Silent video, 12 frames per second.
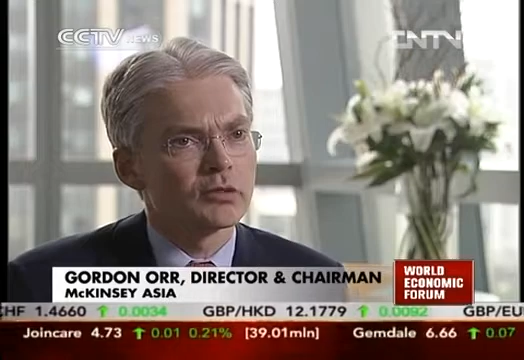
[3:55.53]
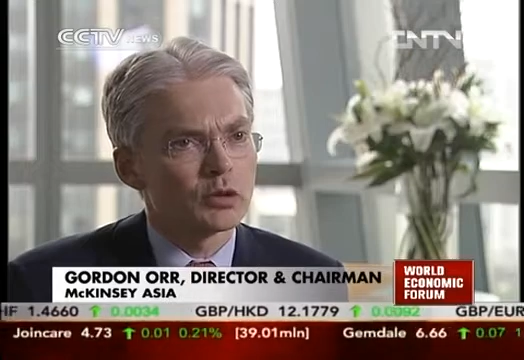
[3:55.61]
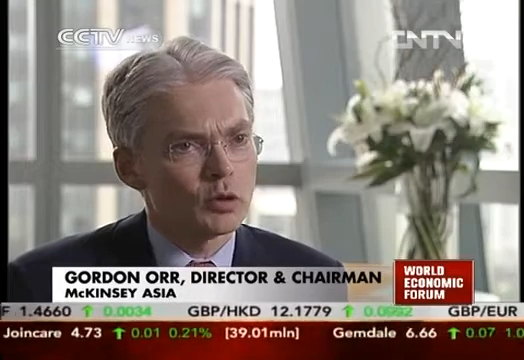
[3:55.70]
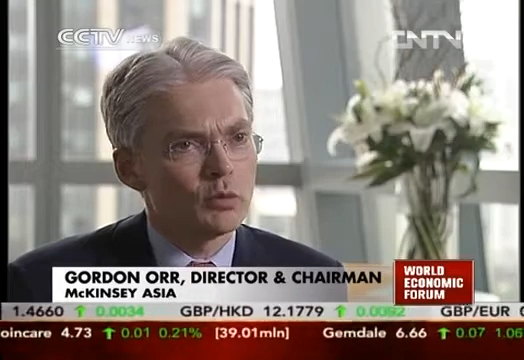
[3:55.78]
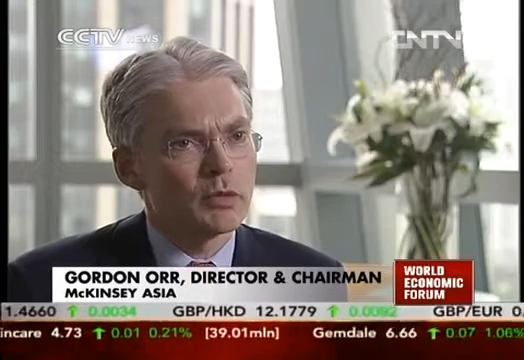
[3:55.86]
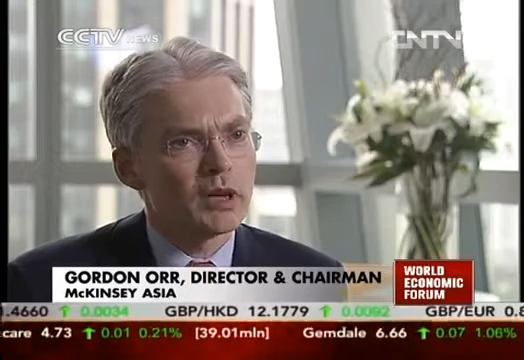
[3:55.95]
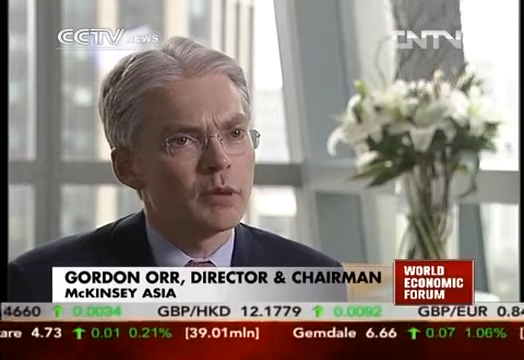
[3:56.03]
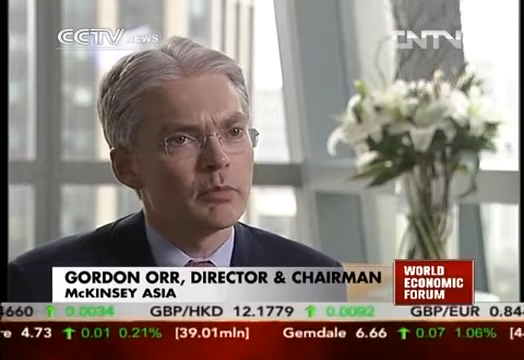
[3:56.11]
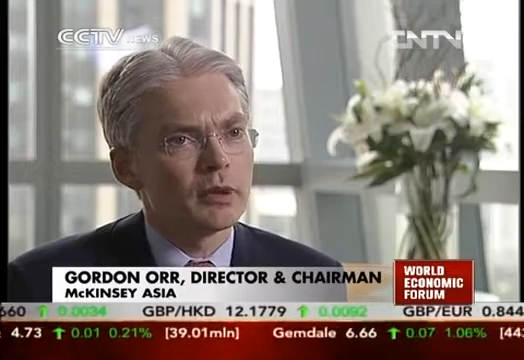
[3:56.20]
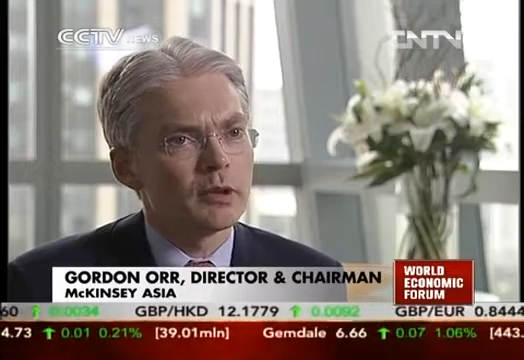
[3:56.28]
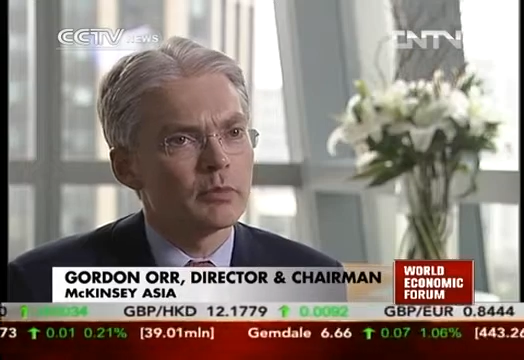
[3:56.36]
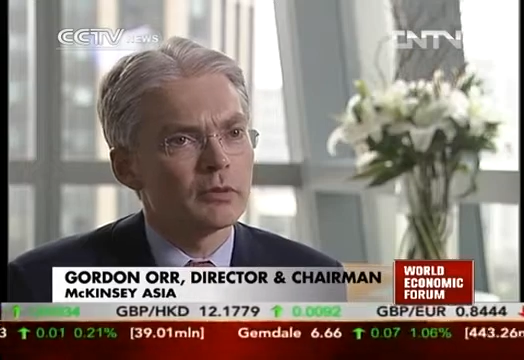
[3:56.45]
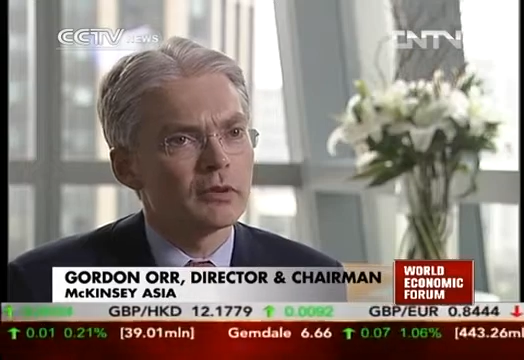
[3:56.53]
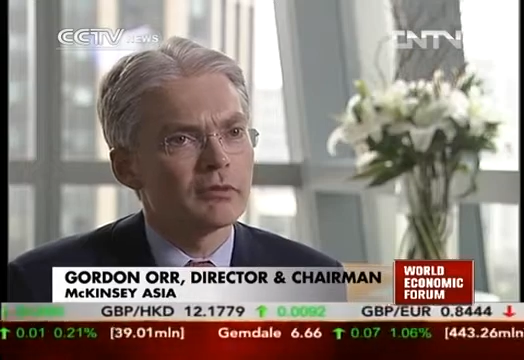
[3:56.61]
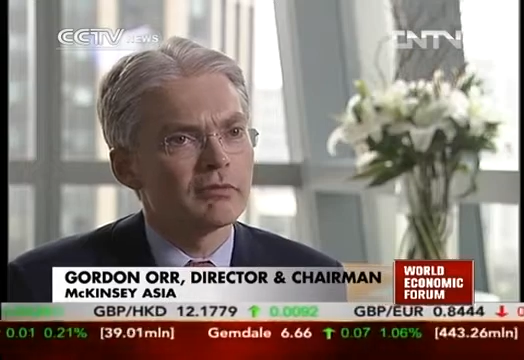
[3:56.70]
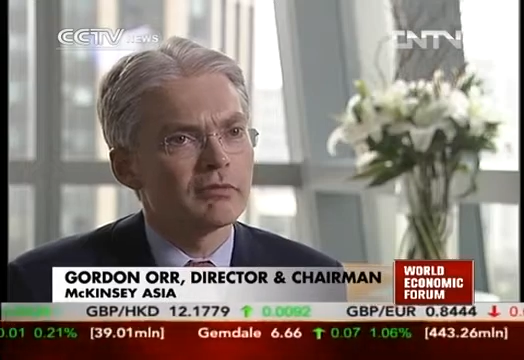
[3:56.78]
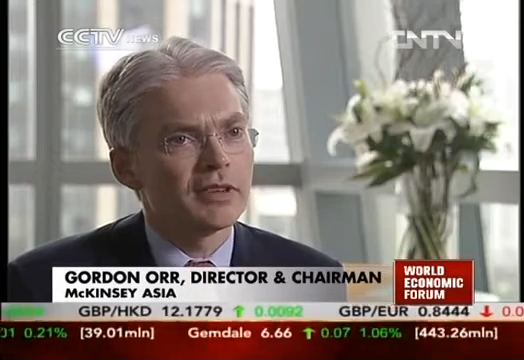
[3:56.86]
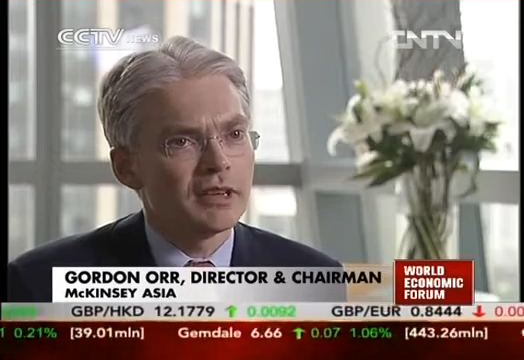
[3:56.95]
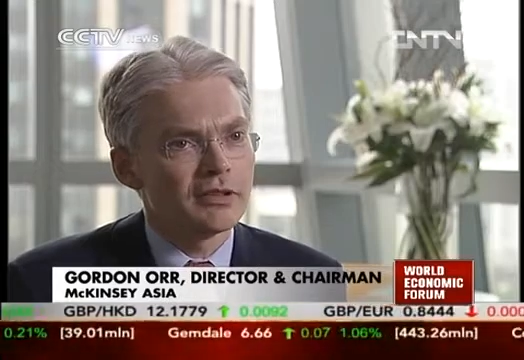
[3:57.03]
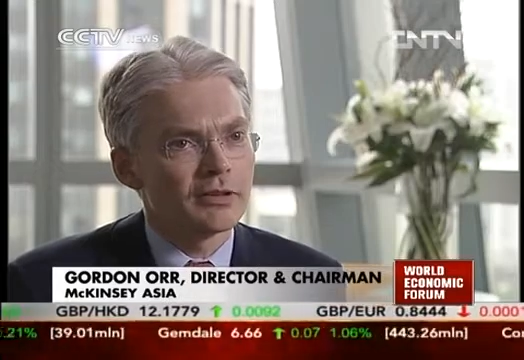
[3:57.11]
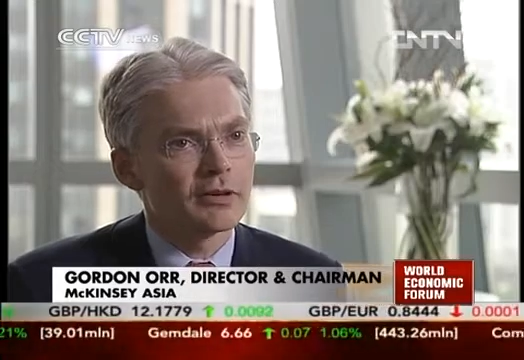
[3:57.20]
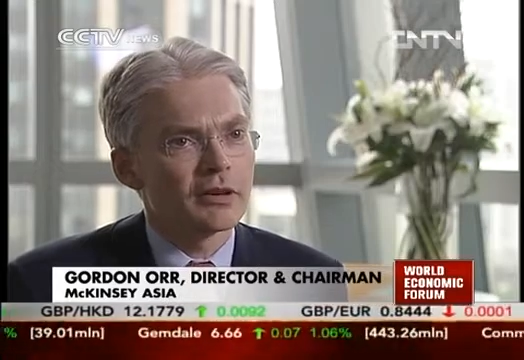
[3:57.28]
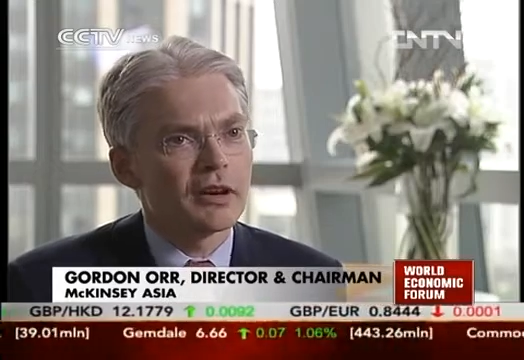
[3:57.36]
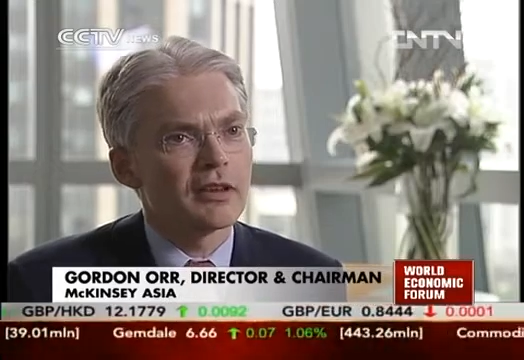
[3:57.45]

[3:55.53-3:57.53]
too many people into your